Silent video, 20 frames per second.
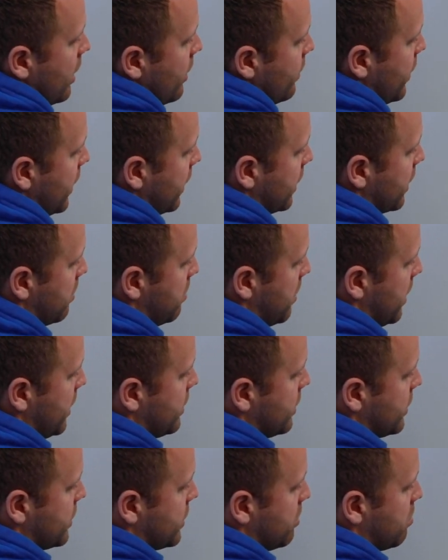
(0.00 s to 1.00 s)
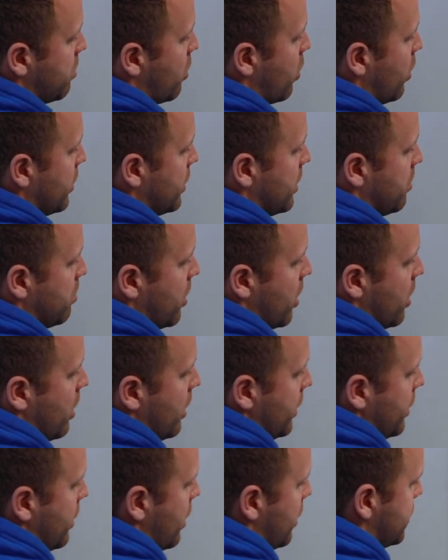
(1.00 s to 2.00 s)
they come in to support the
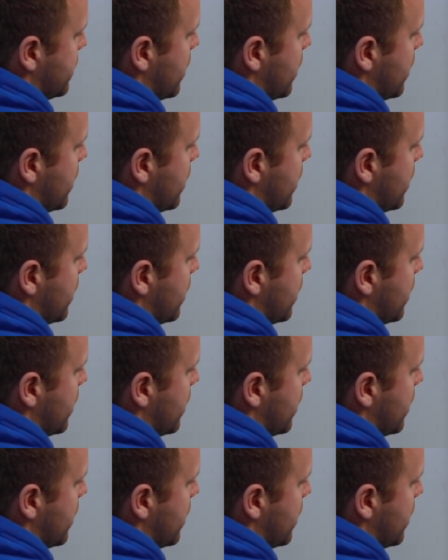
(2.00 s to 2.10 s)
ball at all